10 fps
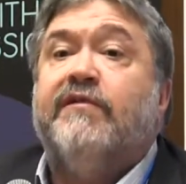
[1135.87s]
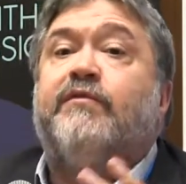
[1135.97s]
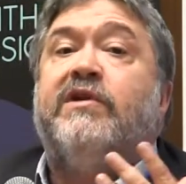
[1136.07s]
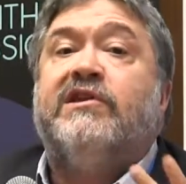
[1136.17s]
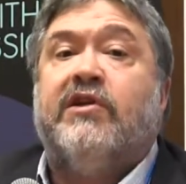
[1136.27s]

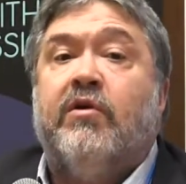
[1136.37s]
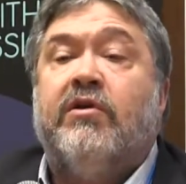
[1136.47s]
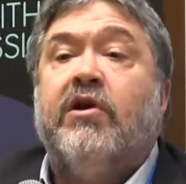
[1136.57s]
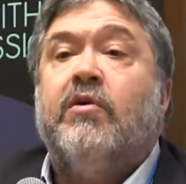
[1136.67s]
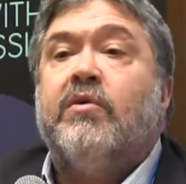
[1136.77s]
If we
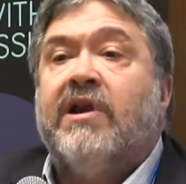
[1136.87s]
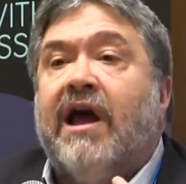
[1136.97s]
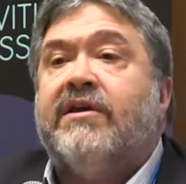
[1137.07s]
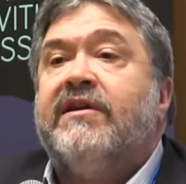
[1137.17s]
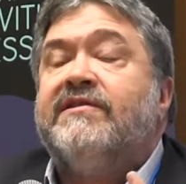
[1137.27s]
don't, we're
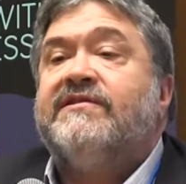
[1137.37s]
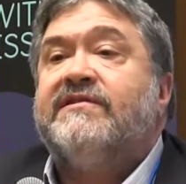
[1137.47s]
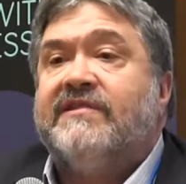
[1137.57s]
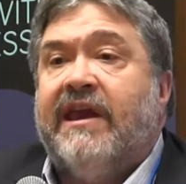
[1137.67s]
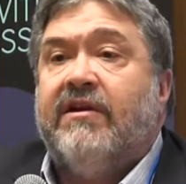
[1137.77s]
not going to
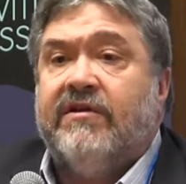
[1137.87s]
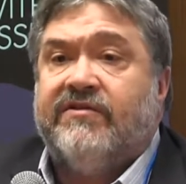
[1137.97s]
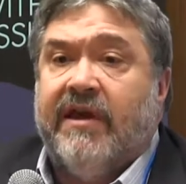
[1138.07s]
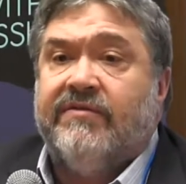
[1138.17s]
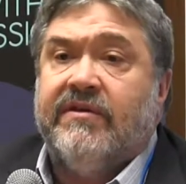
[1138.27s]
sustain
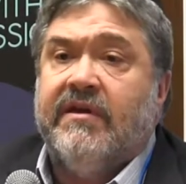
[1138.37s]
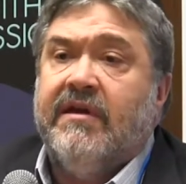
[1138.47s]
ourselves.